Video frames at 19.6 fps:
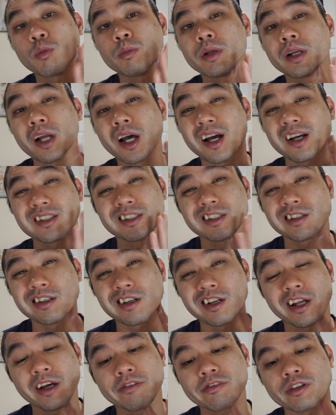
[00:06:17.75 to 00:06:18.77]

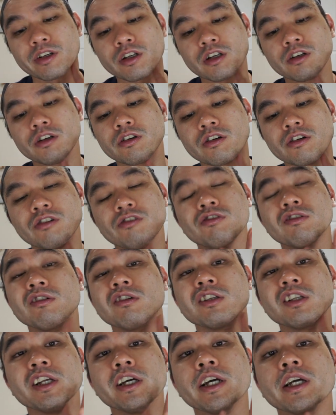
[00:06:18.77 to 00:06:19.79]
minoxidil after a
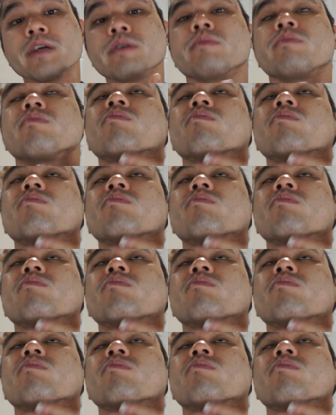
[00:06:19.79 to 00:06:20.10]
full day,